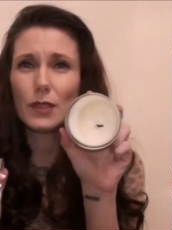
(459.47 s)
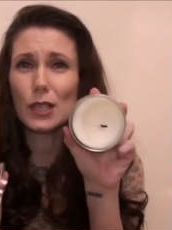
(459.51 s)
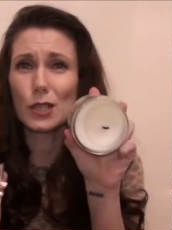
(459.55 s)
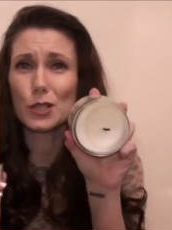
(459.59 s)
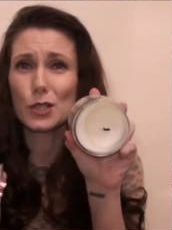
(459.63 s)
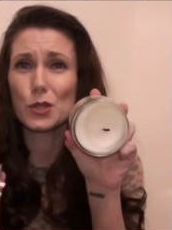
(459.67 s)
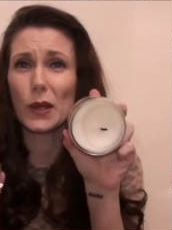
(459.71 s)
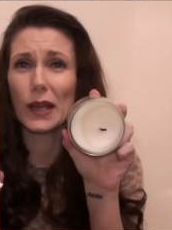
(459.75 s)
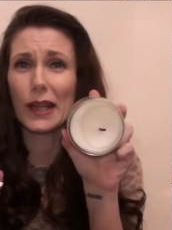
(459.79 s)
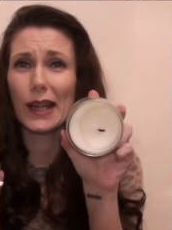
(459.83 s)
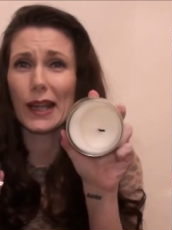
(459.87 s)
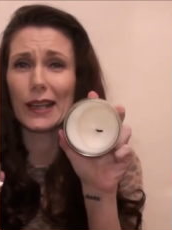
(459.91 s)

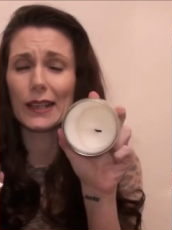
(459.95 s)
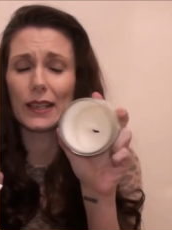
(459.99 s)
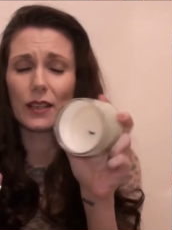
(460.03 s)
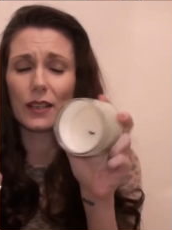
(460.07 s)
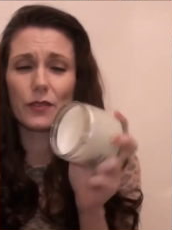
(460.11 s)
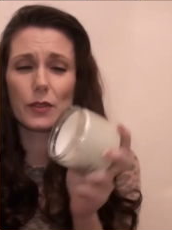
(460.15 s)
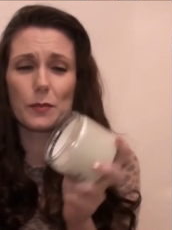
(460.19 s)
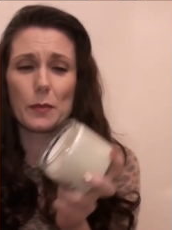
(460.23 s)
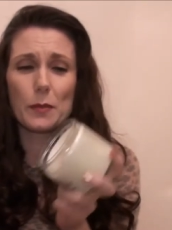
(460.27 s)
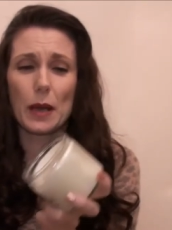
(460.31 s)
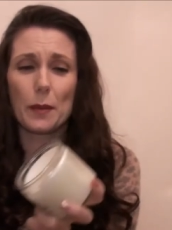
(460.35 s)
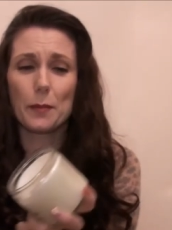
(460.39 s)
so I can
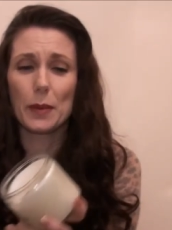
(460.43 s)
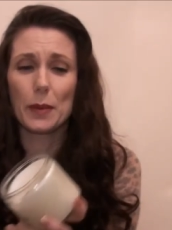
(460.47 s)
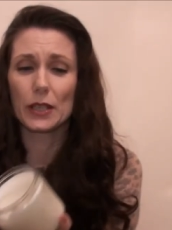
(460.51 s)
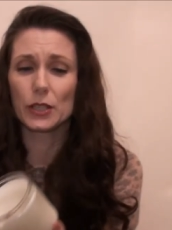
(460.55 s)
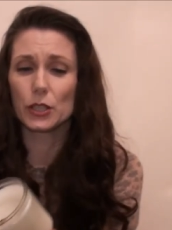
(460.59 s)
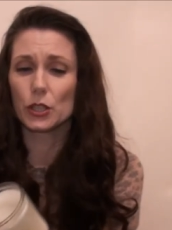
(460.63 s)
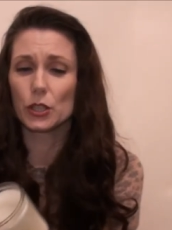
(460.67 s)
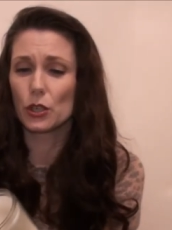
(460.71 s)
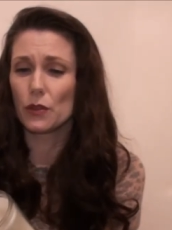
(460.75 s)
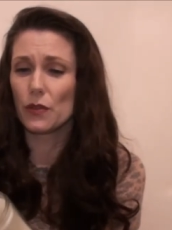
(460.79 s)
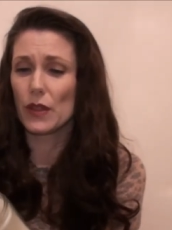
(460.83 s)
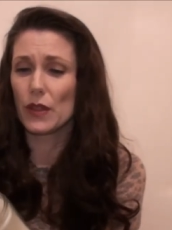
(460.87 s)
give you my
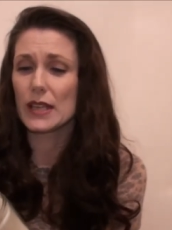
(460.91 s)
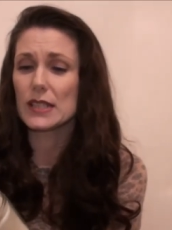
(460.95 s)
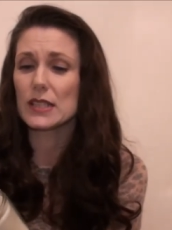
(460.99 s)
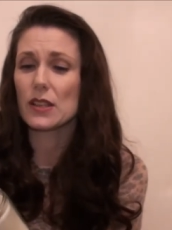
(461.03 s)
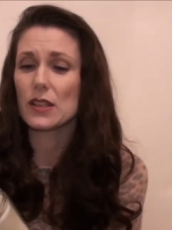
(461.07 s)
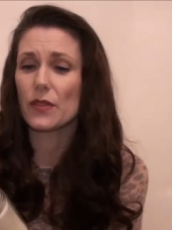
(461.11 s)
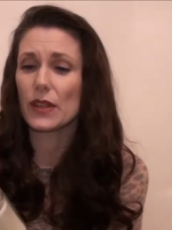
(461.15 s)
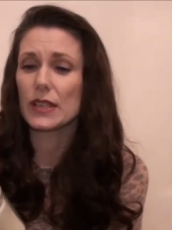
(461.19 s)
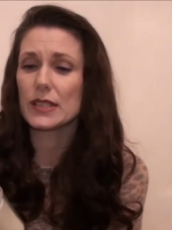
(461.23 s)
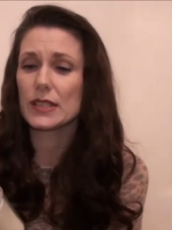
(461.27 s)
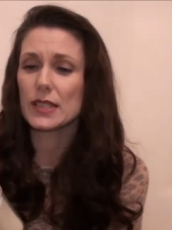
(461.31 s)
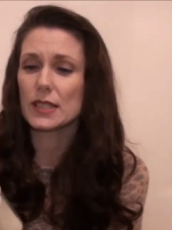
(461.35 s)
opinion on this.
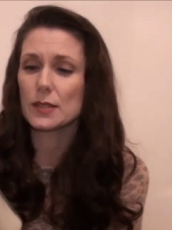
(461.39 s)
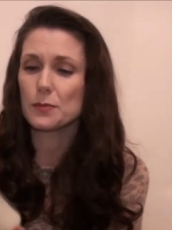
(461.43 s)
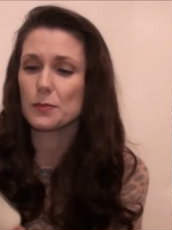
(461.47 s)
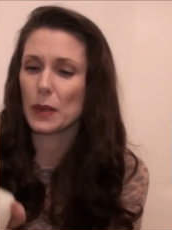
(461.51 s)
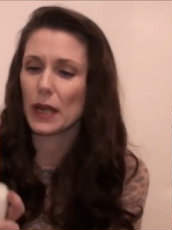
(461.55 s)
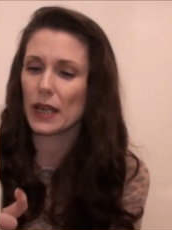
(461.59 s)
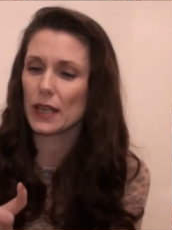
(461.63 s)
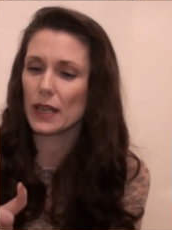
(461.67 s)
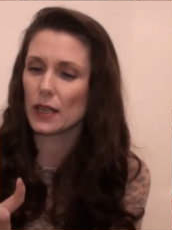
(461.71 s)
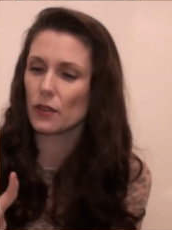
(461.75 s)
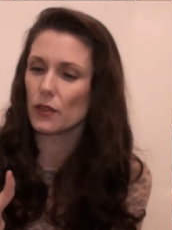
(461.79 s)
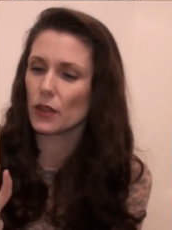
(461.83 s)
This is
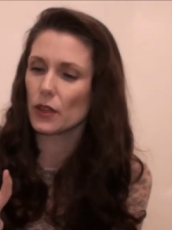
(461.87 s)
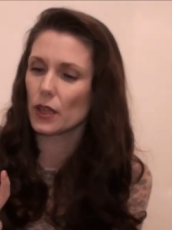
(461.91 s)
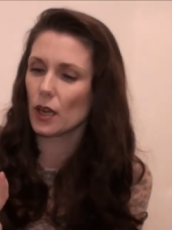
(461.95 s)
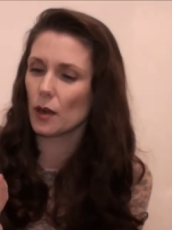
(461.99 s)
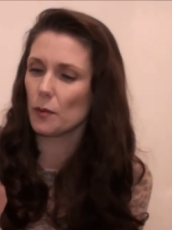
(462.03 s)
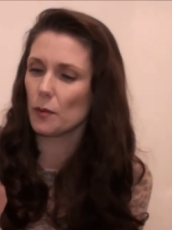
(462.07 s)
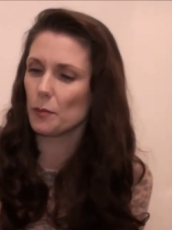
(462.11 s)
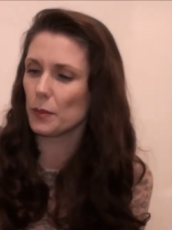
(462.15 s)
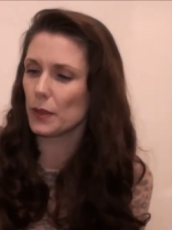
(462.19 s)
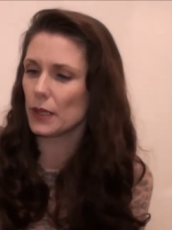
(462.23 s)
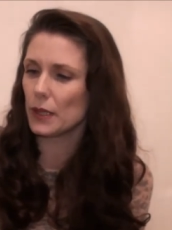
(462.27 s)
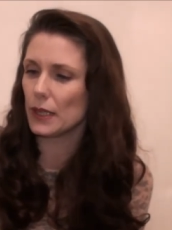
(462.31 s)
by the
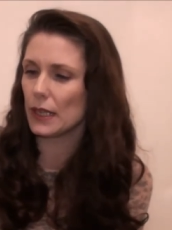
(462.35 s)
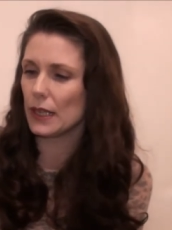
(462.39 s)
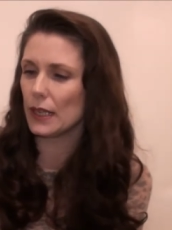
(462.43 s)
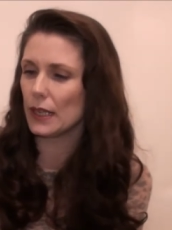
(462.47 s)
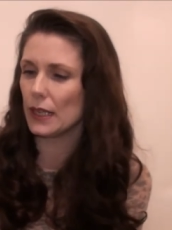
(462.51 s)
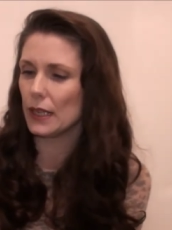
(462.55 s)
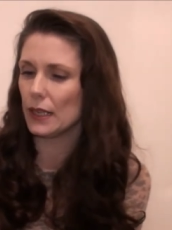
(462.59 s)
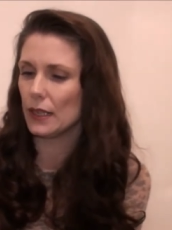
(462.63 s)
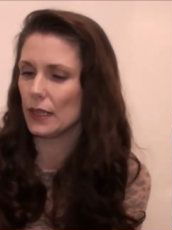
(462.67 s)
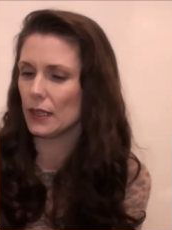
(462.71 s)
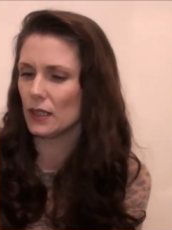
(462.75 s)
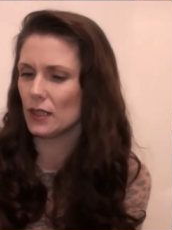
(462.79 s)

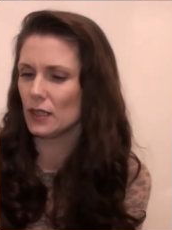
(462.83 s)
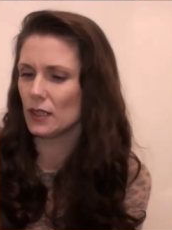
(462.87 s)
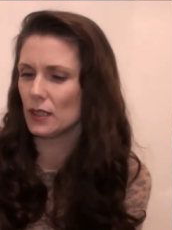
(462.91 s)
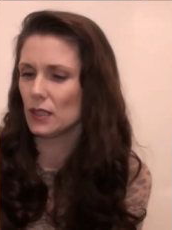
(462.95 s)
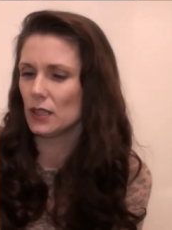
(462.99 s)
company,